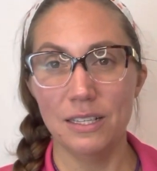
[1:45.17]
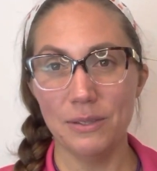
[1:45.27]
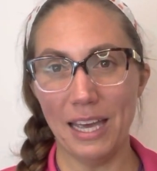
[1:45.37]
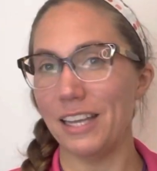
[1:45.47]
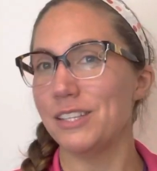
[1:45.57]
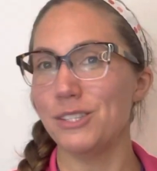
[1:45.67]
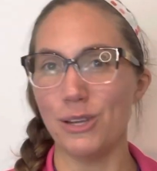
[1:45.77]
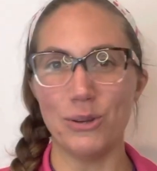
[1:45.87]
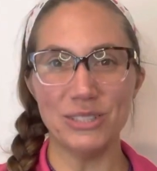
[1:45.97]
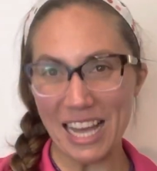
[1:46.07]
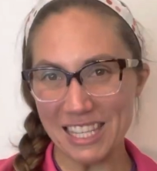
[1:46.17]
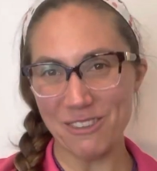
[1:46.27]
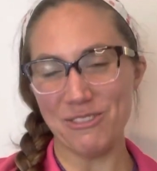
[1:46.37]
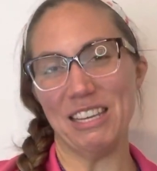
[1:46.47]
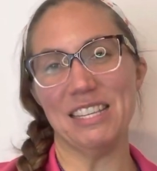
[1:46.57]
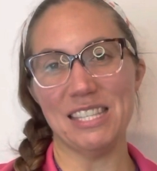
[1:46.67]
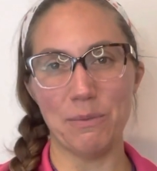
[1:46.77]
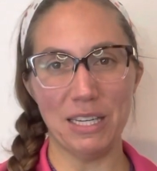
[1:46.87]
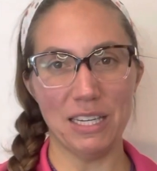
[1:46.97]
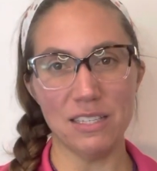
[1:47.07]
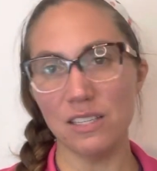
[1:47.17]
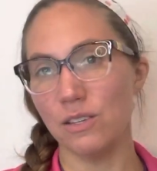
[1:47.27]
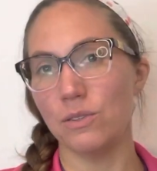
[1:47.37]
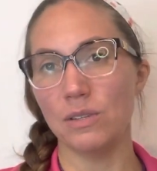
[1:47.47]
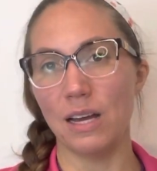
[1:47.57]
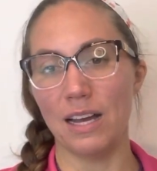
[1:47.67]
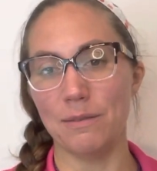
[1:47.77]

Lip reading: Okay, so lots of things that we can do.